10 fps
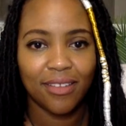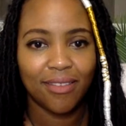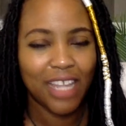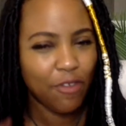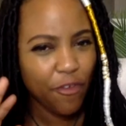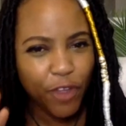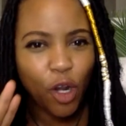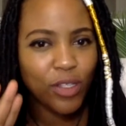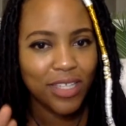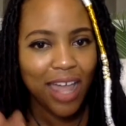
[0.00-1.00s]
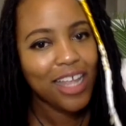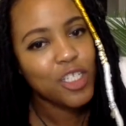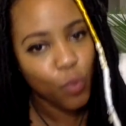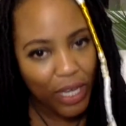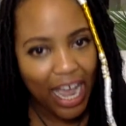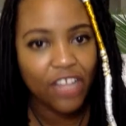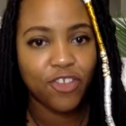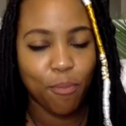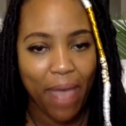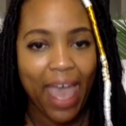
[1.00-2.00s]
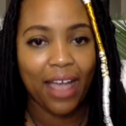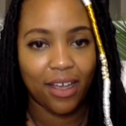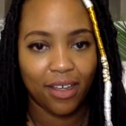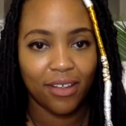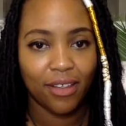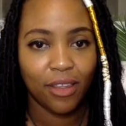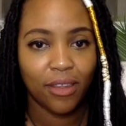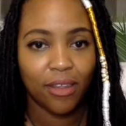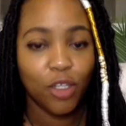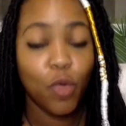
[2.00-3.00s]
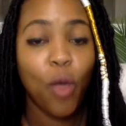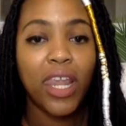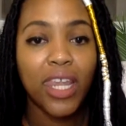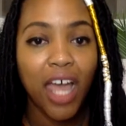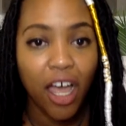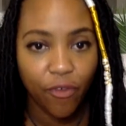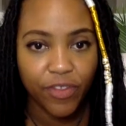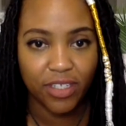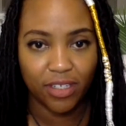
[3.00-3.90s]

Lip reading: Even if you don't tell us, we got your back. You are loved.